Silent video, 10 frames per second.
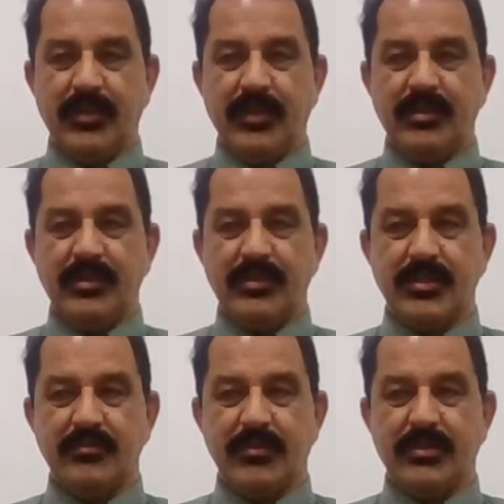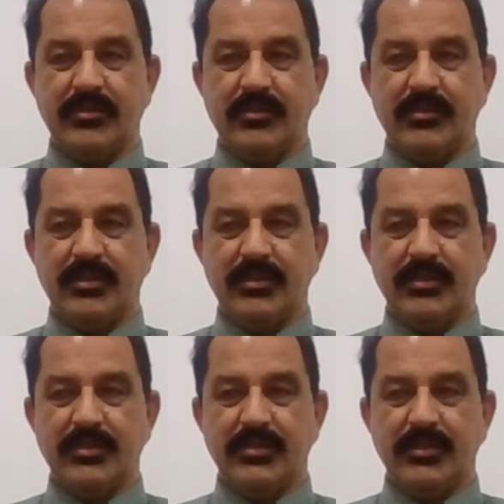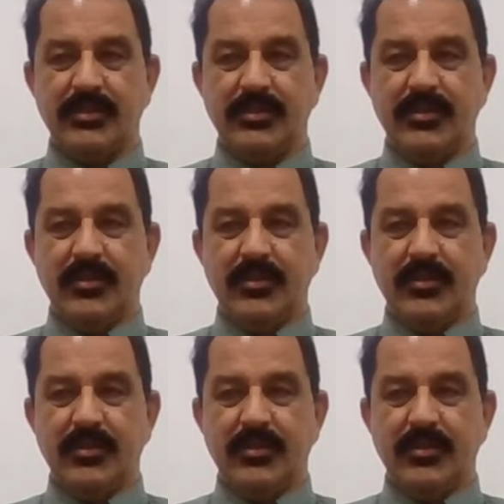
Air entrainment concrete is a